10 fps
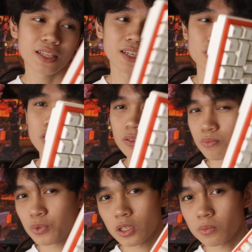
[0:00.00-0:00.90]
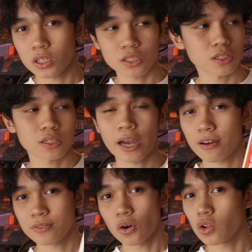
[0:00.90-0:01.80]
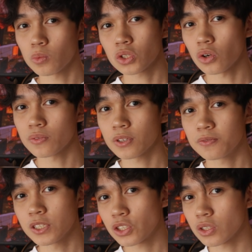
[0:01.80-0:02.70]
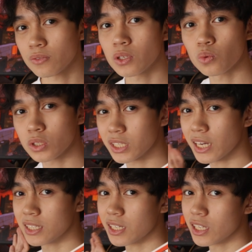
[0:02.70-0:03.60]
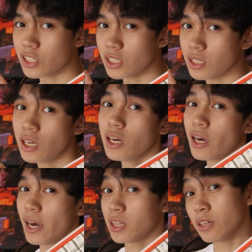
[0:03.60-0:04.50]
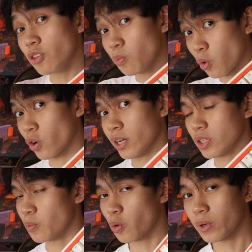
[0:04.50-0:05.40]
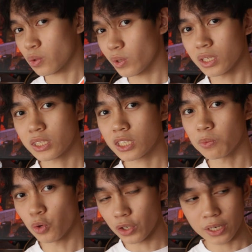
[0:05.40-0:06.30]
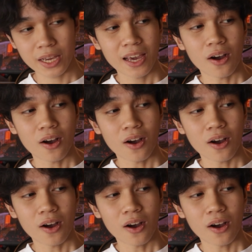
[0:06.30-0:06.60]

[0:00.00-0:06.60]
then you can pretty much have almost all of the features of the Wooting 80HE and even more at the moment with this keyboard.